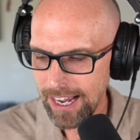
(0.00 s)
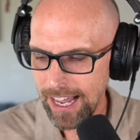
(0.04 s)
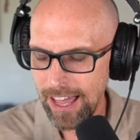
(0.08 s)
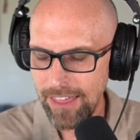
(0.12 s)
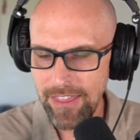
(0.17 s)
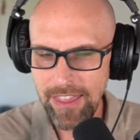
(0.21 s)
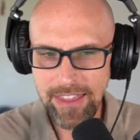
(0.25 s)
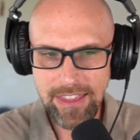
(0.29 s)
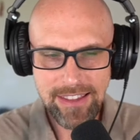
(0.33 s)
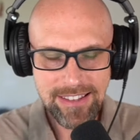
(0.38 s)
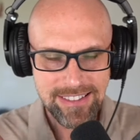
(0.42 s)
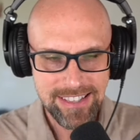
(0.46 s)

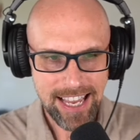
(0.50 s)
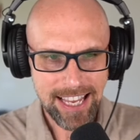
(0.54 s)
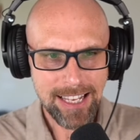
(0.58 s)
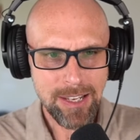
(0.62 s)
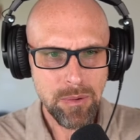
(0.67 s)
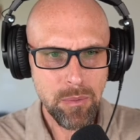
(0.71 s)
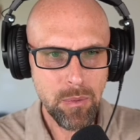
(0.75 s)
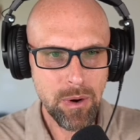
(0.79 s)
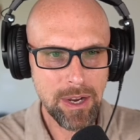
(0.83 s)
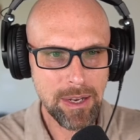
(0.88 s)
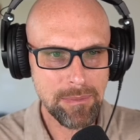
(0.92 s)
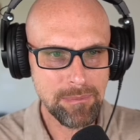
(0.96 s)
And then the
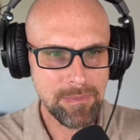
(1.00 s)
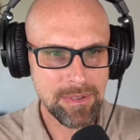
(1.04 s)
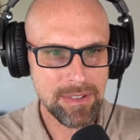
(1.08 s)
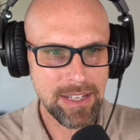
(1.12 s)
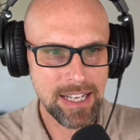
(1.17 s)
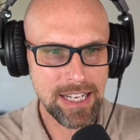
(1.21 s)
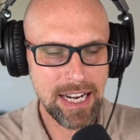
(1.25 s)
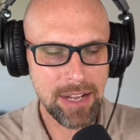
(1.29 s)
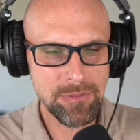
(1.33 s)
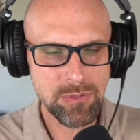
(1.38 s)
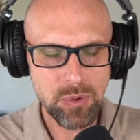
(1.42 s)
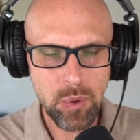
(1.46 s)
second one,
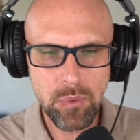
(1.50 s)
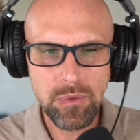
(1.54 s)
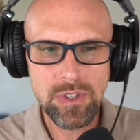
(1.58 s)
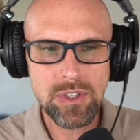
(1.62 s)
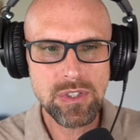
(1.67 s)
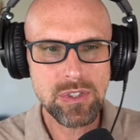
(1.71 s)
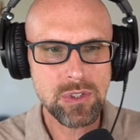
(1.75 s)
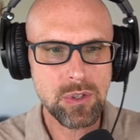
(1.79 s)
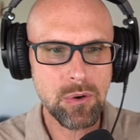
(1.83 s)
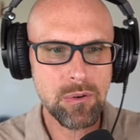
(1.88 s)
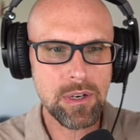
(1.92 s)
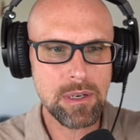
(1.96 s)
and I've told
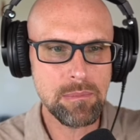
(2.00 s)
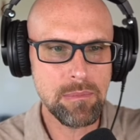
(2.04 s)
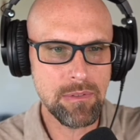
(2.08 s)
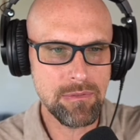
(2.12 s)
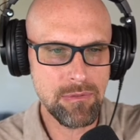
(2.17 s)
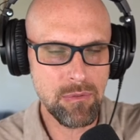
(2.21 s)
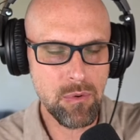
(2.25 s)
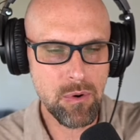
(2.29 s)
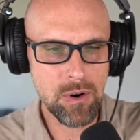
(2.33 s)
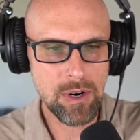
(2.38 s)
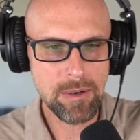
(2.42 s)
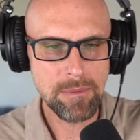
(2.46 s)
this story
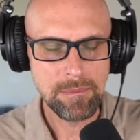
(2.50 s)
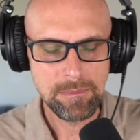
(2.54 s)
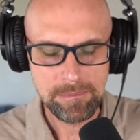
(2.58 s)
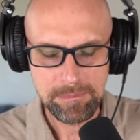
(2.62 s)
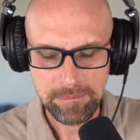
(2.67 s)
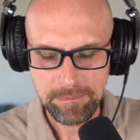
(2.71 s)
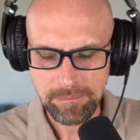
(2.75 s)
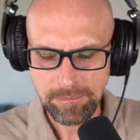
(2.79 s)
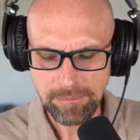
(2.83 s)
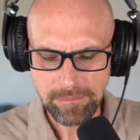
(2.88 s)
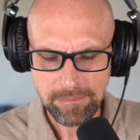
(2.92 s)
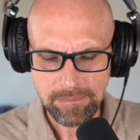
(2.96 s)
before,
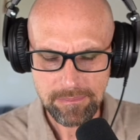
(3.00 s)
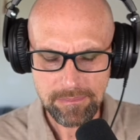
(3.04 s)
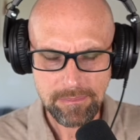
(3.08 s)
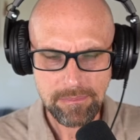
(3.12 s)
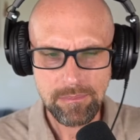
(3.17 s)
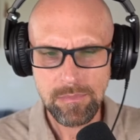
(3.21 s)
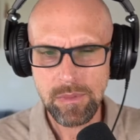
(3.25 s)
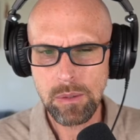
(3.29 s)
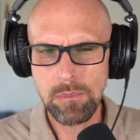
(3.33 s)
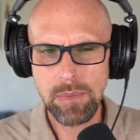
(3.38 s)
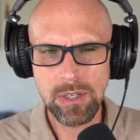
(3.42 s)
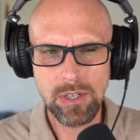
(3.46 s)

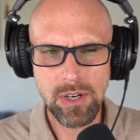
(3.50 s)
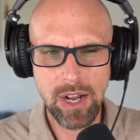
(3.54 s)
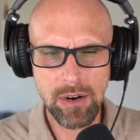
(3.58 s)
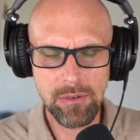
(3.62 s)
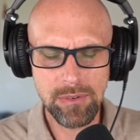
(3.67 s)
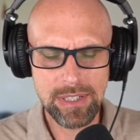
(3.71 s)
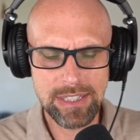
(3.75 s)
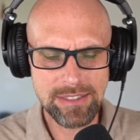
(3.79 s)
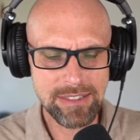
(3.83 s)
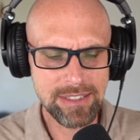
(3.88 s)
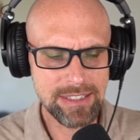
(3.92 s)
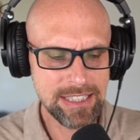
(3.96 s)
but not
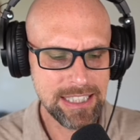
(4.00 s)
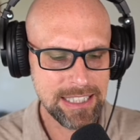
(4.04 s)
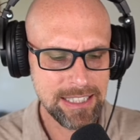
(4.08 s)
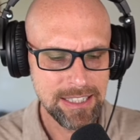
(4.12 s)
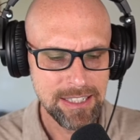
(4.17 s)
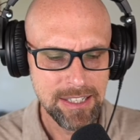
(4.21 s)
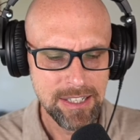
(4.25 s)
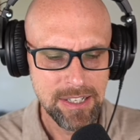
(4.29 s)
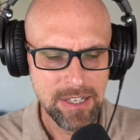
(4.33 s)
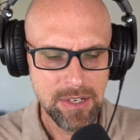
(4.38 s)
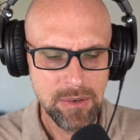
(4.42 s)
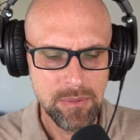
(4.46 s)
recently,
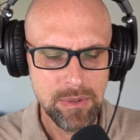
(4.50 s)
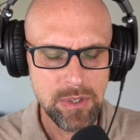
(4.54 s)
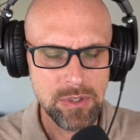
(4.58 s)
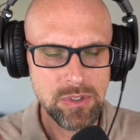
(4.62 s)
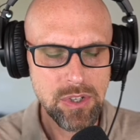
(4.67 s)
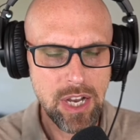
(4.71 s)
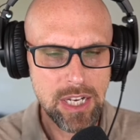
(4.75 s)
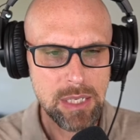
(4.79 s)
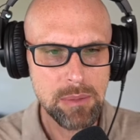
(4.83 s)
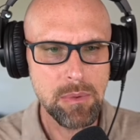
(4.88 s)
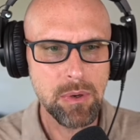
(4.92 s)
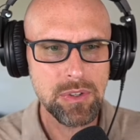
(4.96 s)
when you
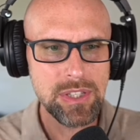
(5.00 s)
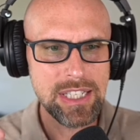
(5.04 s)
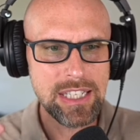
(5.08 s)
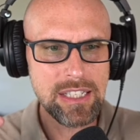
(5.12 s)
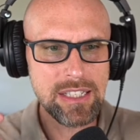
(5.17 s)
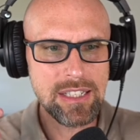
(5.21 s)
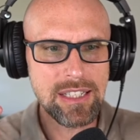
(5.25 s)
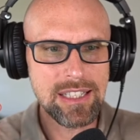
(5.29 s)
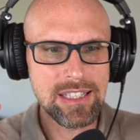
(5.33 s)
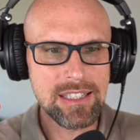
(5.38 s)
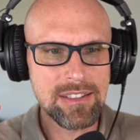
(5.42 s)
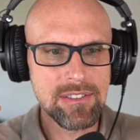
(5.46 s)
talk about
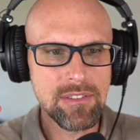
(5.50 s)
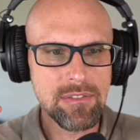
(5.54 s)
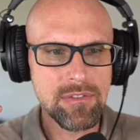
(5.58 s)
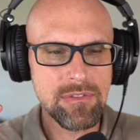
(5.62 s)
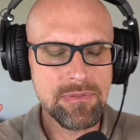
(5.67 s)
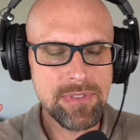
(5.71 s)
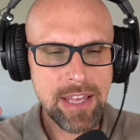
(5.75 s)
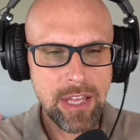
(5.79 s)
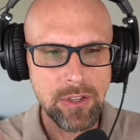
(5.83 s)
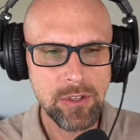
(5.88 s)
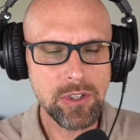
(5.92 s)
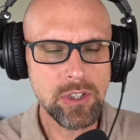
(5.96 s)
the
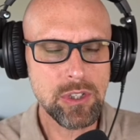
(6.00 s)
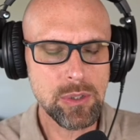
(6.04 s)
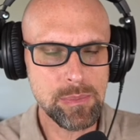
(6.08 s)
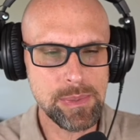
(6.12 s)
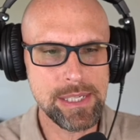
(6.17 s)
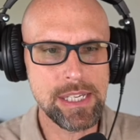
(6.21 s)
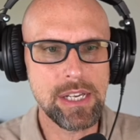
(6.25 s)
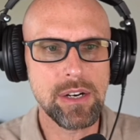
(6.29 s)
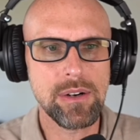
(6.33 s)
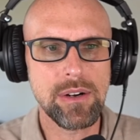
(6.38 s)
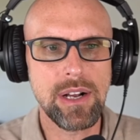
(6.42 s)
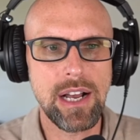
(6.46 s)
failure to
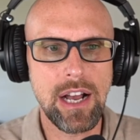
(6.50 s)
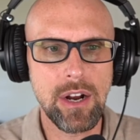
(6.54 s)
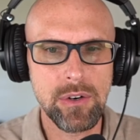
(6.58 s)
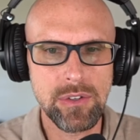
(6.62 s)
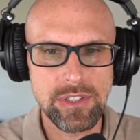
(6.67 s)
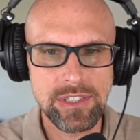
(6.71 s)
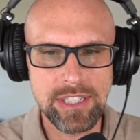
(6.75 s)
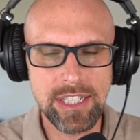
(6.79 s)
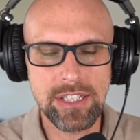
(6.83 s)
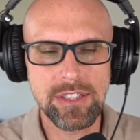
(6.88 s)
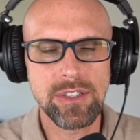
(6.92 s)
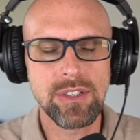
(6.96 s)
be able to
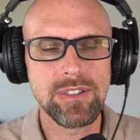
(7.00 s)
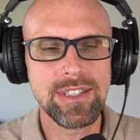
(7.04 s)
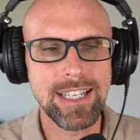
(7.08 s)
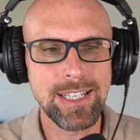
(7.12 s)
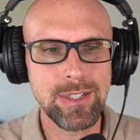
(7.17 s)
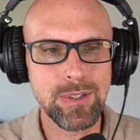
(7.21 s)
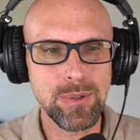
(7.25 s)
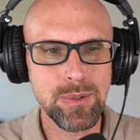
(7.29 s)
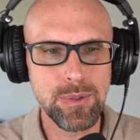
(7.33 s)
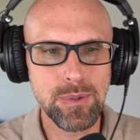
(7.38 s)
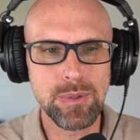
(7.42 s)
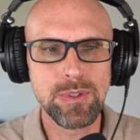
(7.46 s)

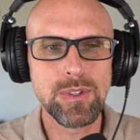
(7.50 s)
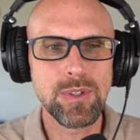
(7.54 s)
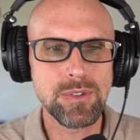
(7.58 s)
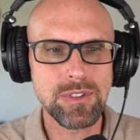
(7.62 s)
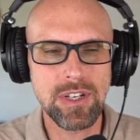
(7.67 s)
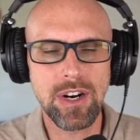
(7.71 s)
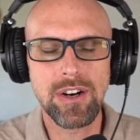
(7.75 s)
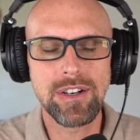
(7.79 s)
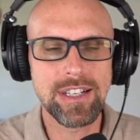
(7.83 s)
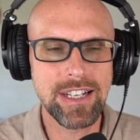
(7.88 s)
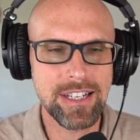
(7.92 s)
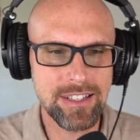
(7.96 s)
articulate who your
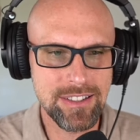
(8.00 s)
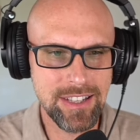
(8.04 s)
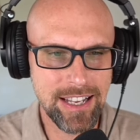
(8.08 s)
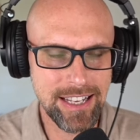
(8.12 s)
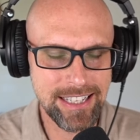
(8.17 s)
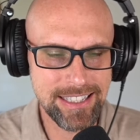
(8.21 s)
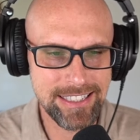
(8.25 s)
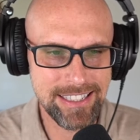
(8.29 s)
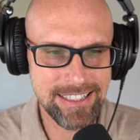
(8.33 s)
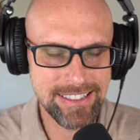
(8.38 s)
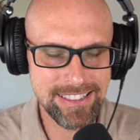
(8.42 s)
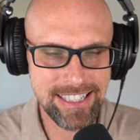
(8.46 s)
target
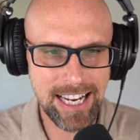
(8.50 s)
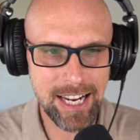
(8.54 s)
client is.